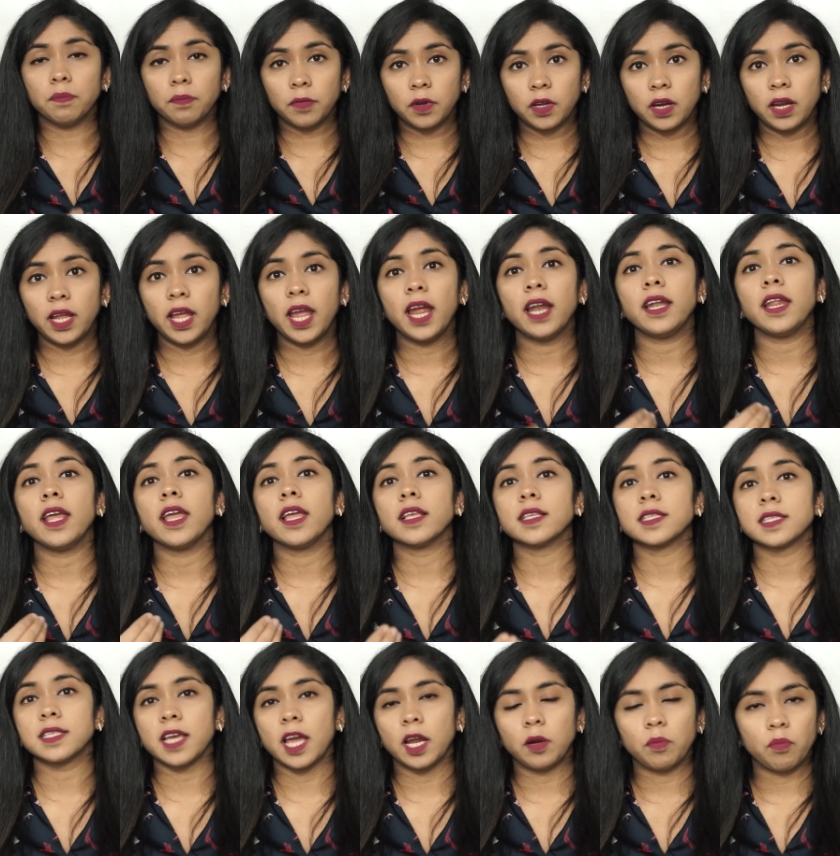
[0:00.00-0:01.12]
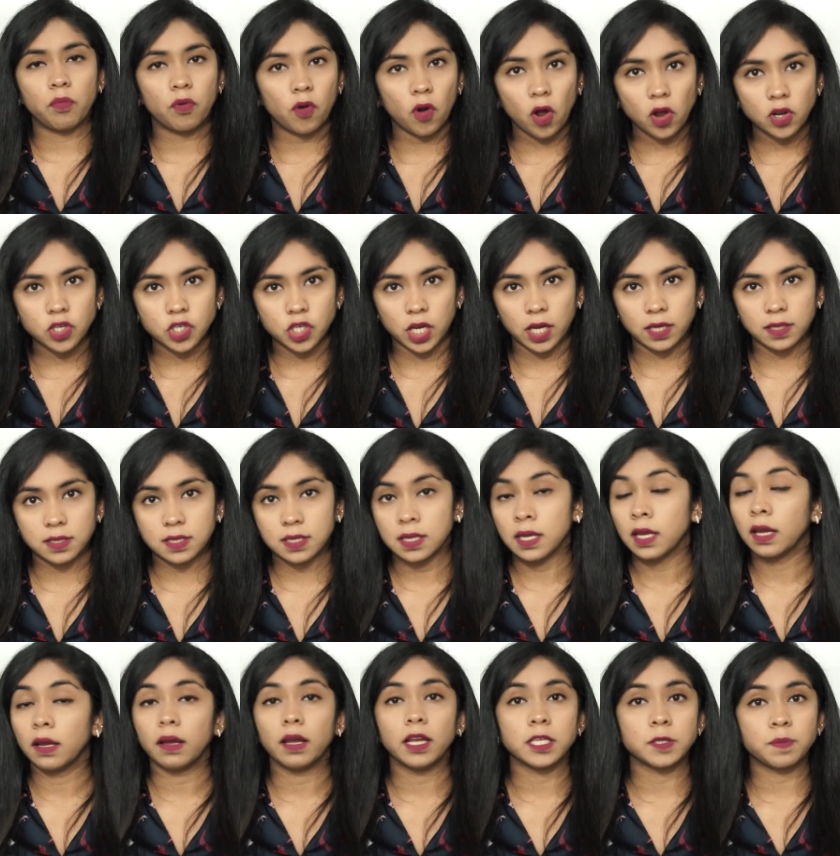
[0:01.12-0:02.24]
creating side projects,
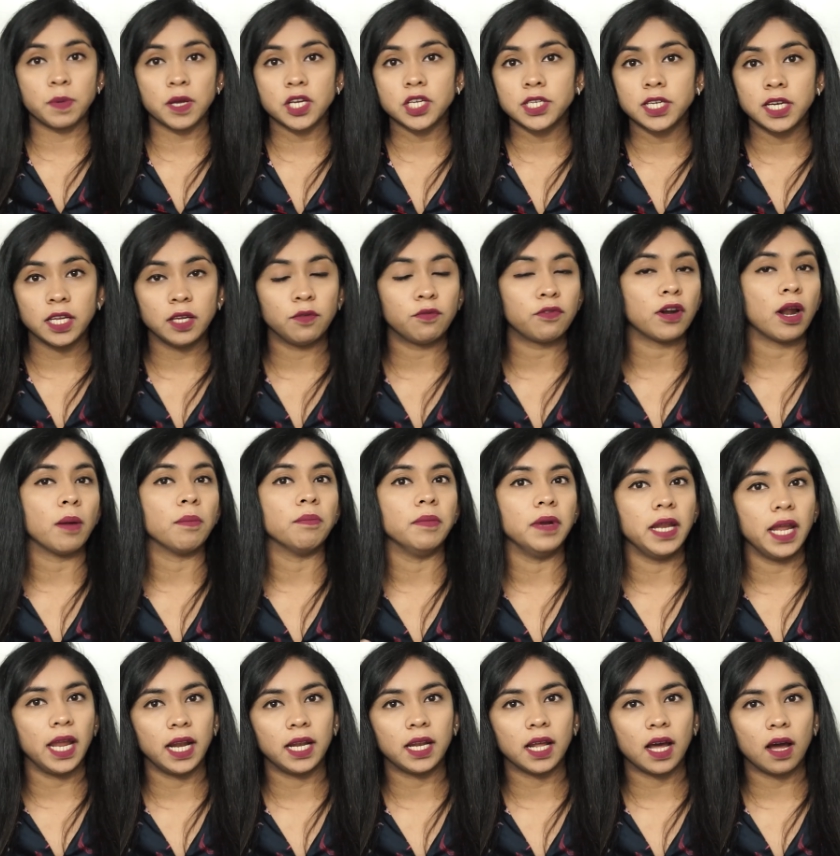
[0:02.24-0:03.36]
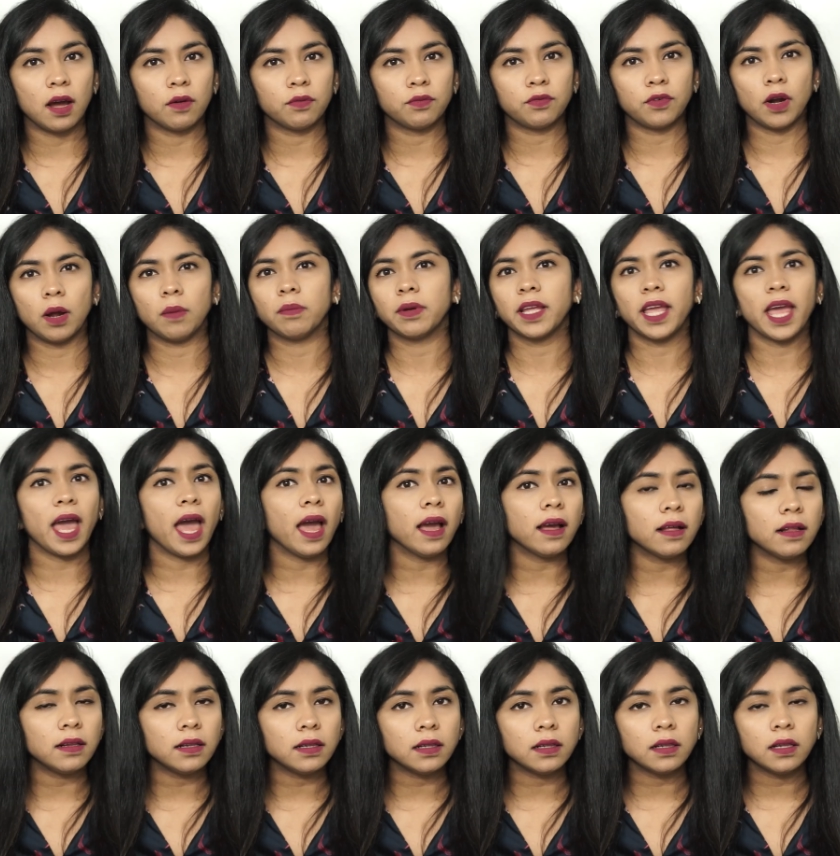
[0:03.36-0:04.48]
especially from data from
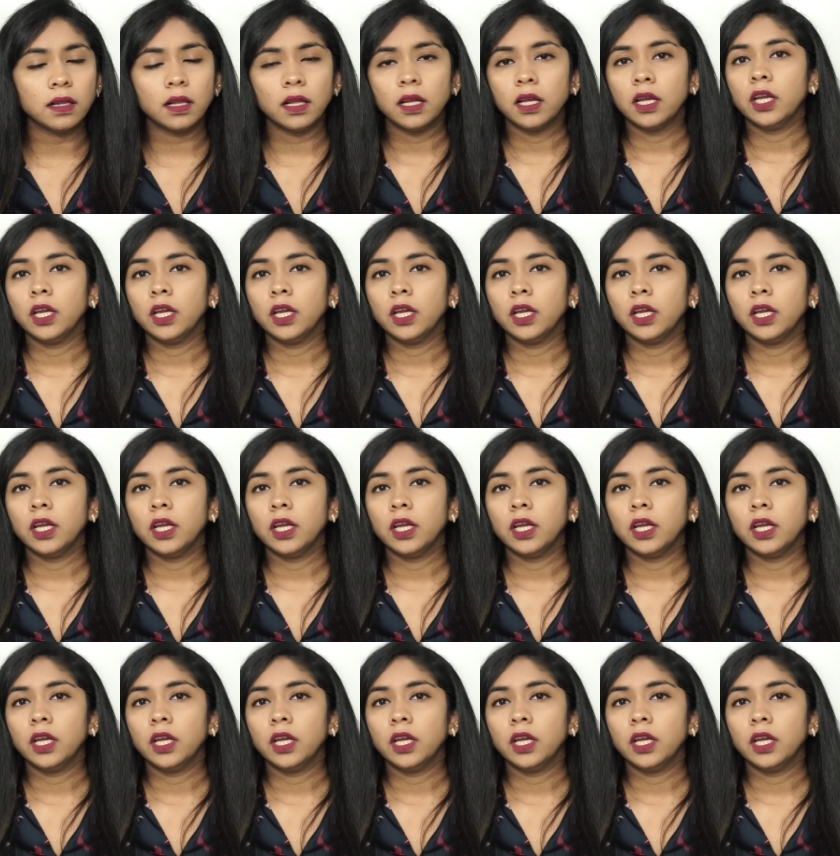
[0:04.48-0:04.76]
Kaggle.